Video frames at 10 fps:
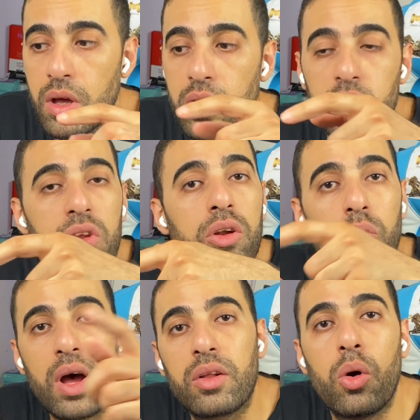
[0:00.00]
start to
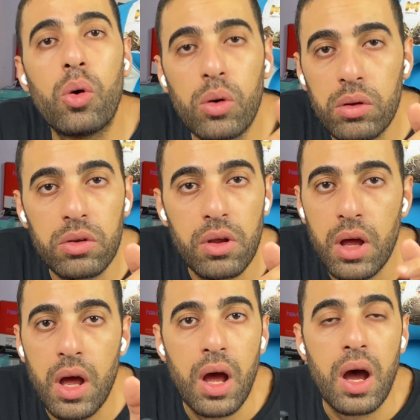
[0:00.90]
have hole
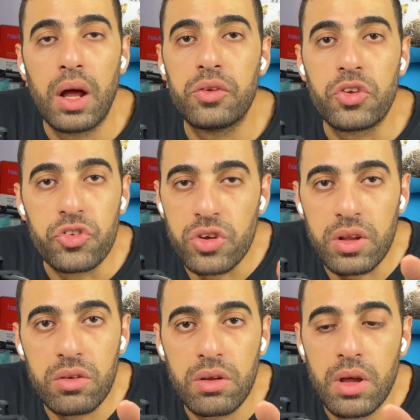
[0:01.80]
and this
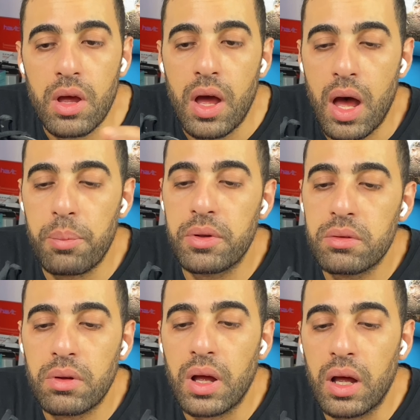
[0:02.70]
shit
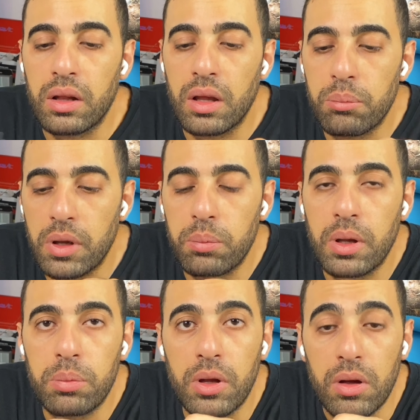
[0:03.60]
happen and blah
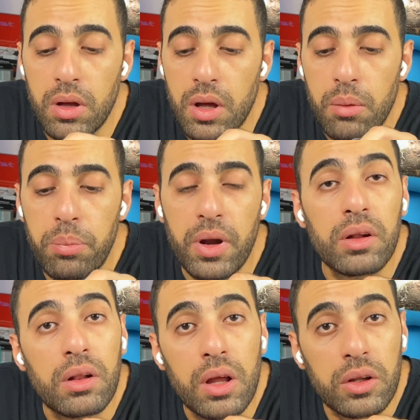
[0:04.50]
blah blah.
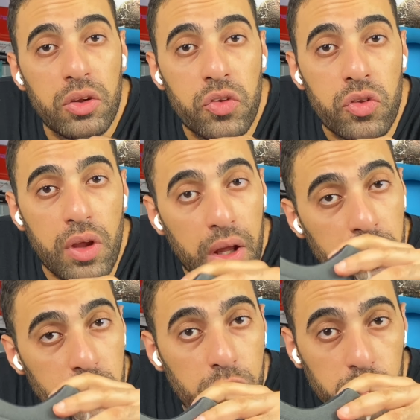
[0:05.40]
Brand like this and
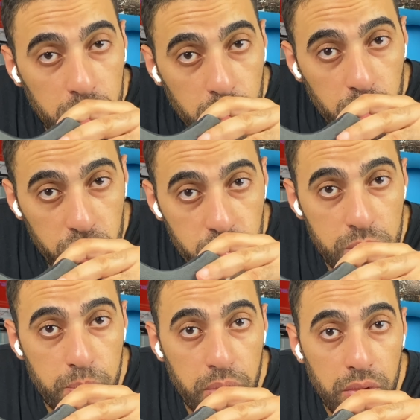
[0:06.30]
it's not
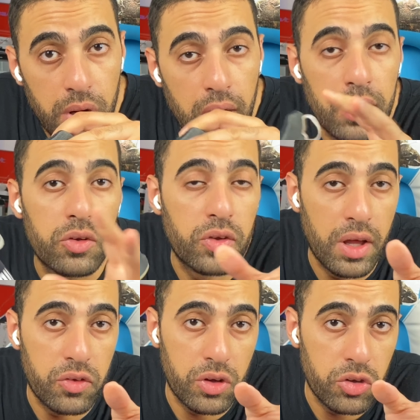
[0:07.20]
cheap. And it
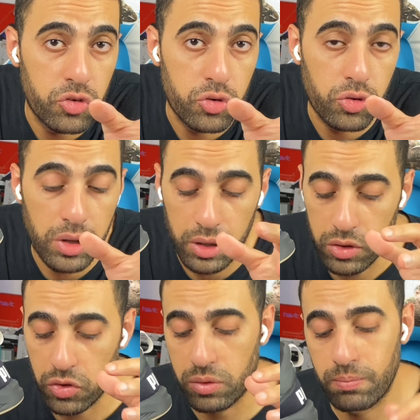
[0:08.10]
has issues like
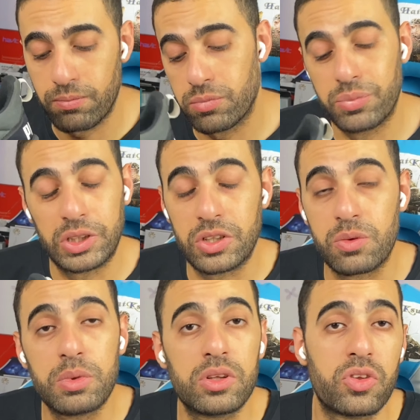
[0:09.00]
this, which is
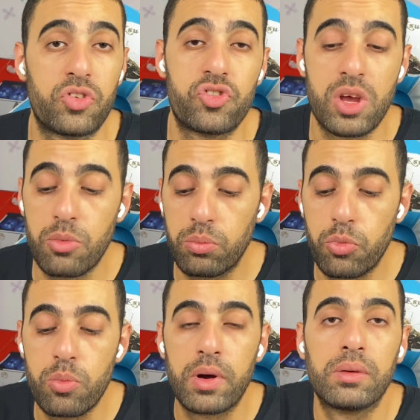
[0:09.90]
me, this is shame on
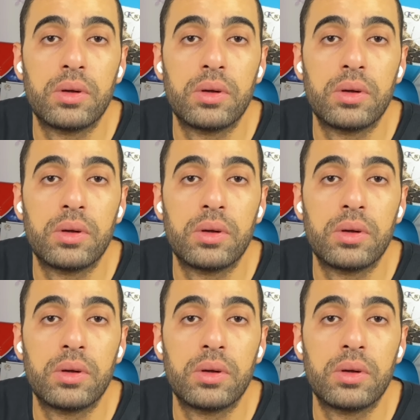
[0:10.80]
Puma.